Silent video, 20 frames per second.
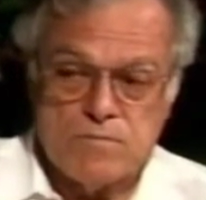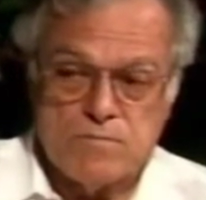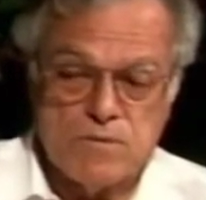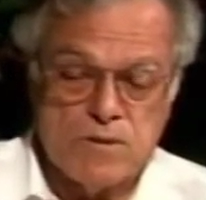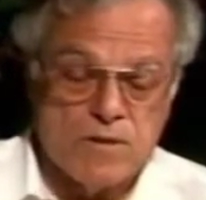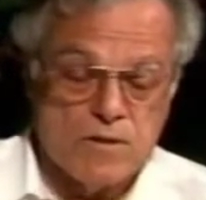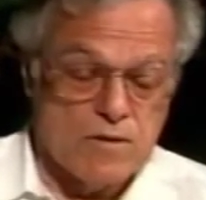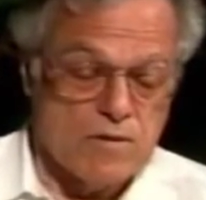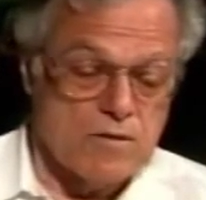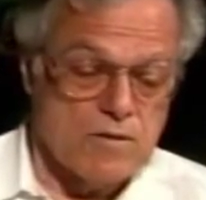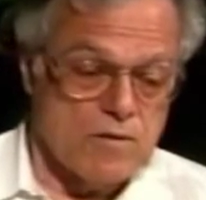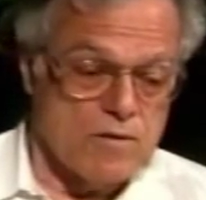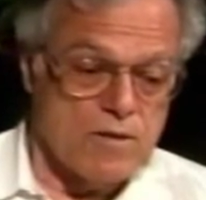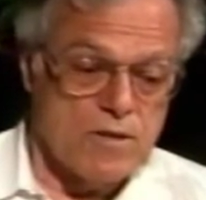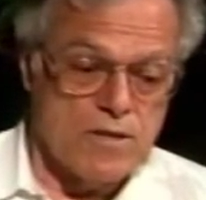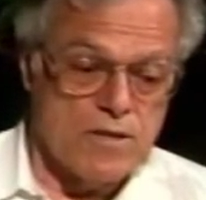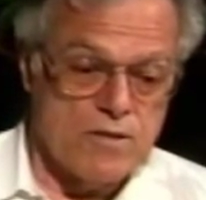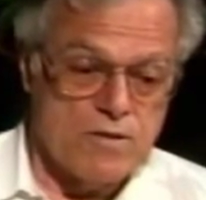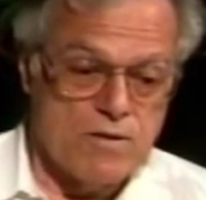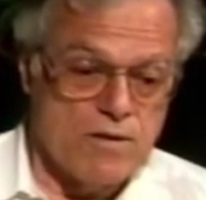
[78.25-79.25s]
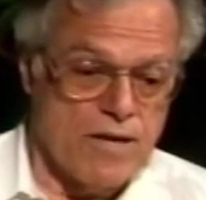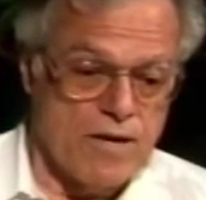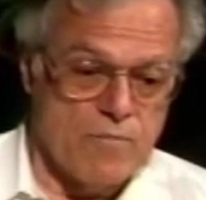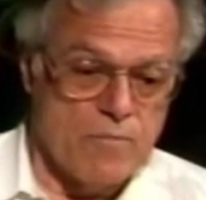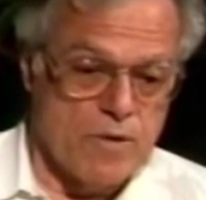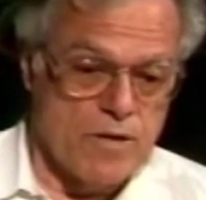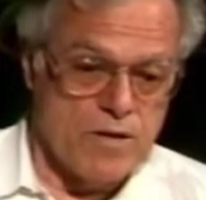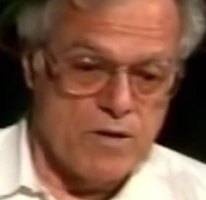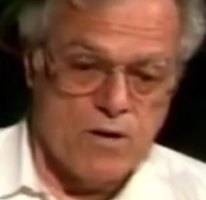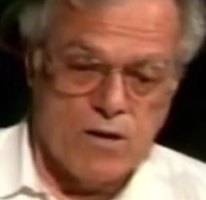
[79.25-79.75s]
And he gave
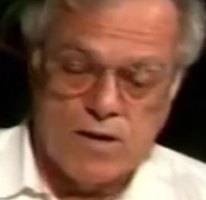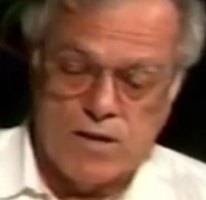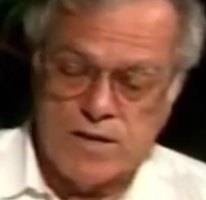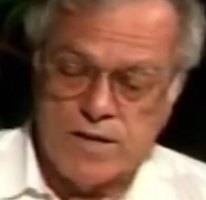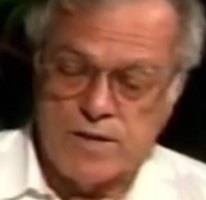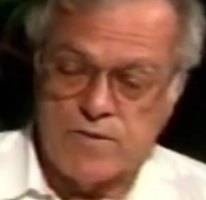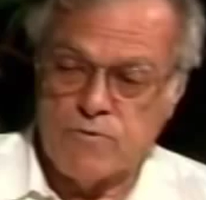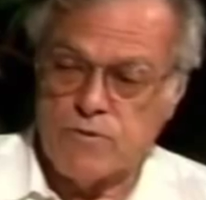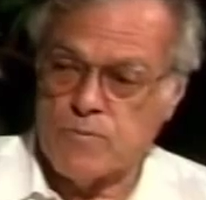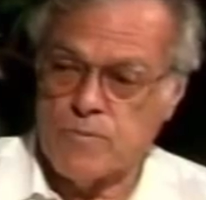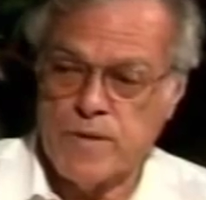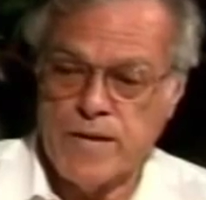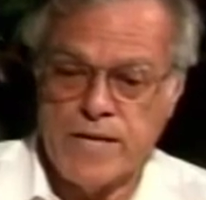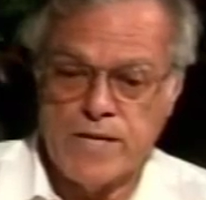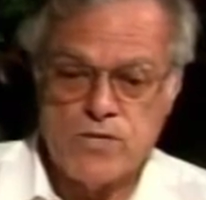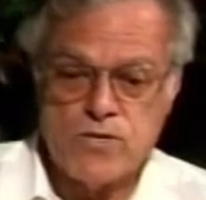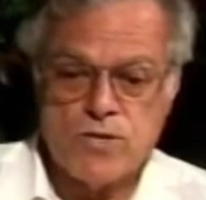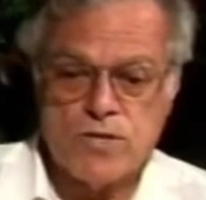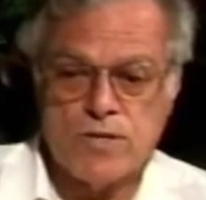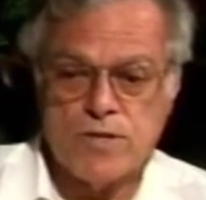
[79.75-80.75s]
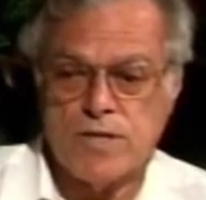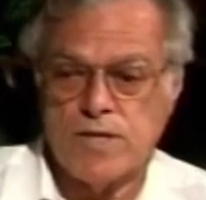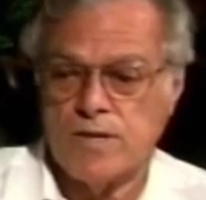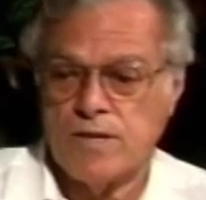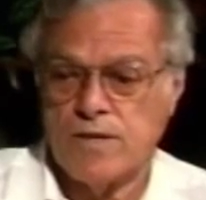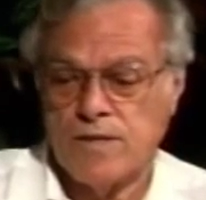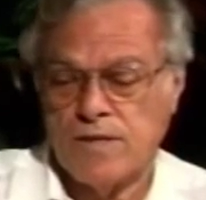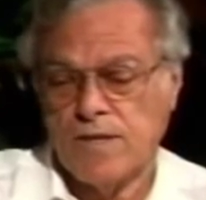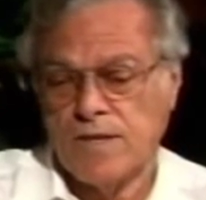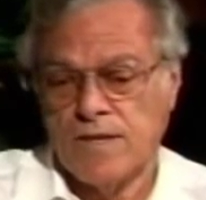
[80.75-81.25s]
me all the information,
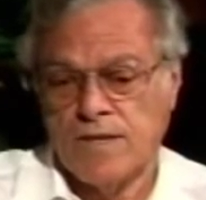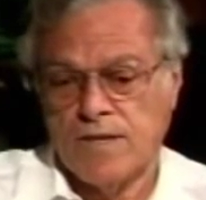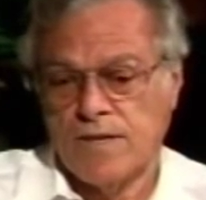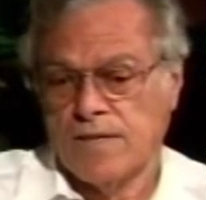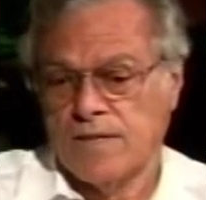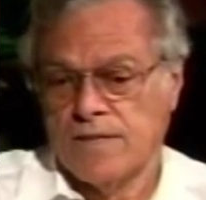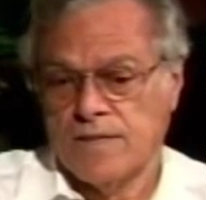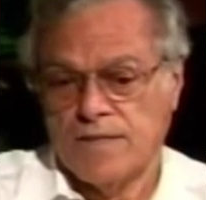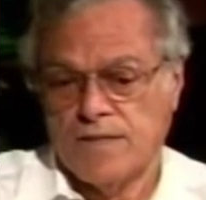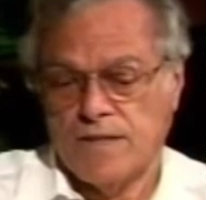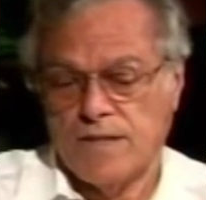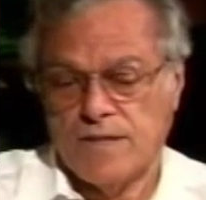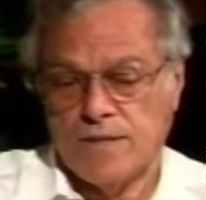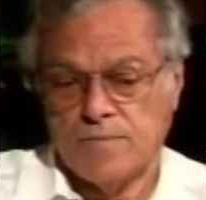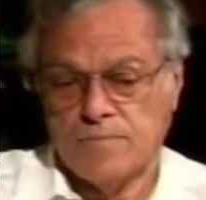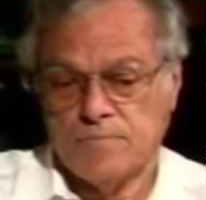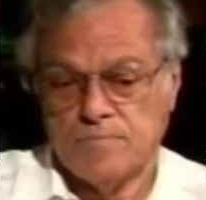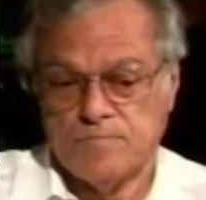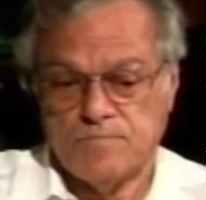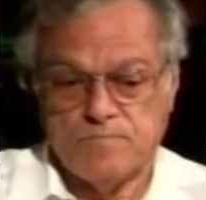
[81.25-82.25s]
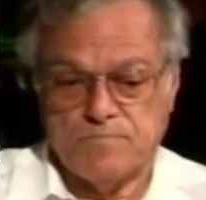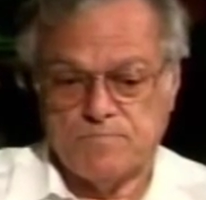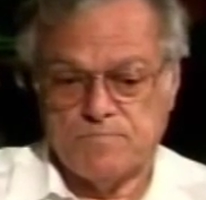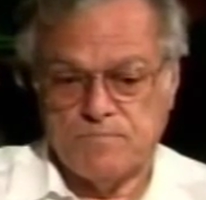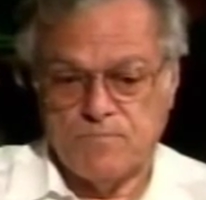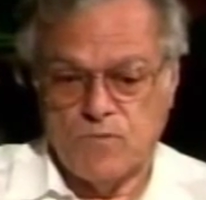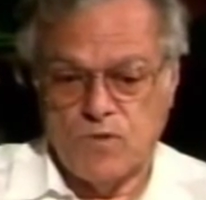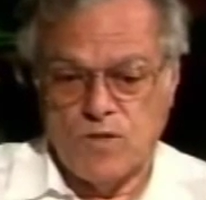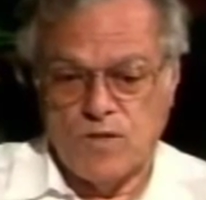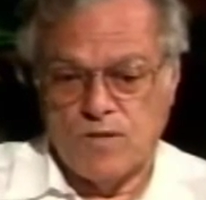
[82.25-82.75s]
and
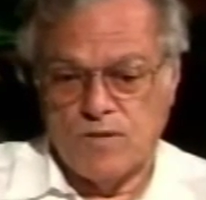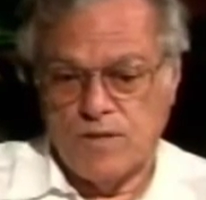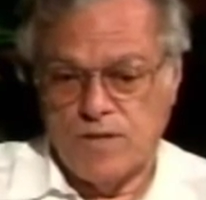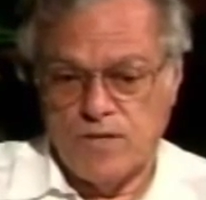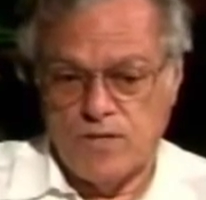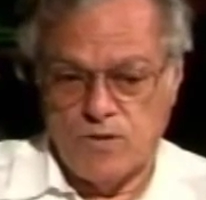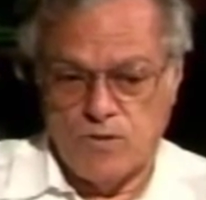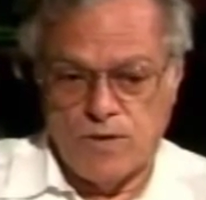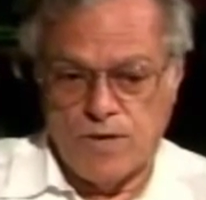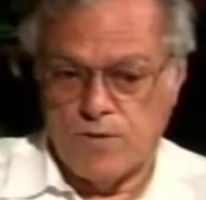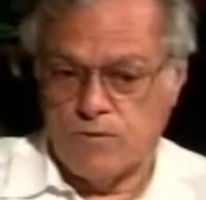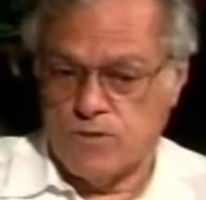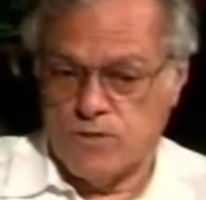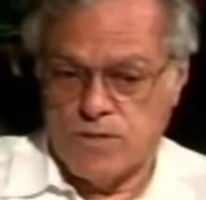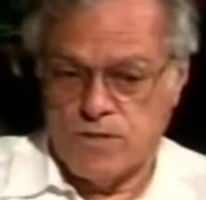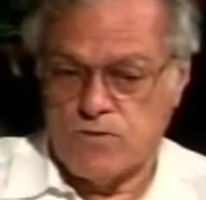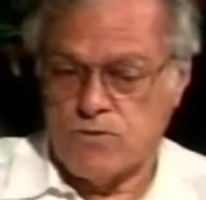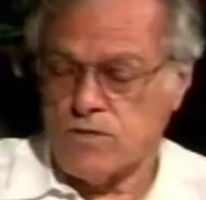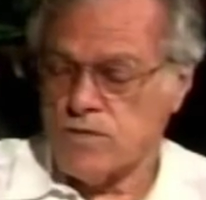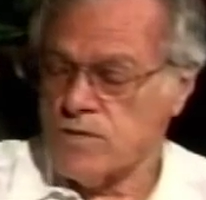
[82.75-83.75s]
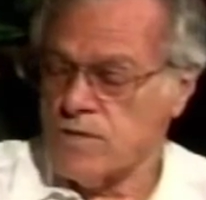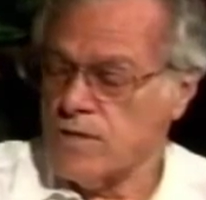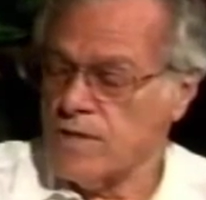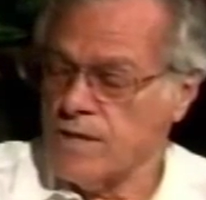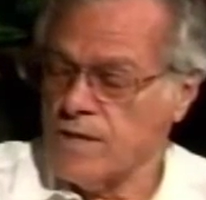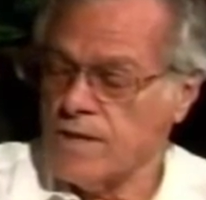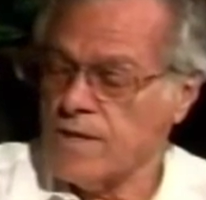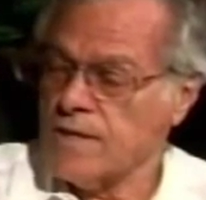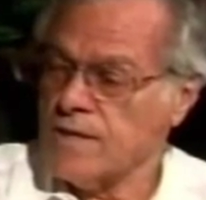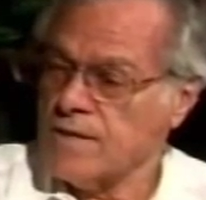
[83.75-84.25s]
you know, he knew I was interested
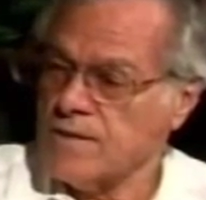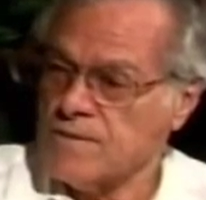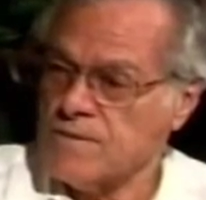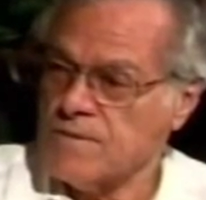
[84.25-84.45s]
in it.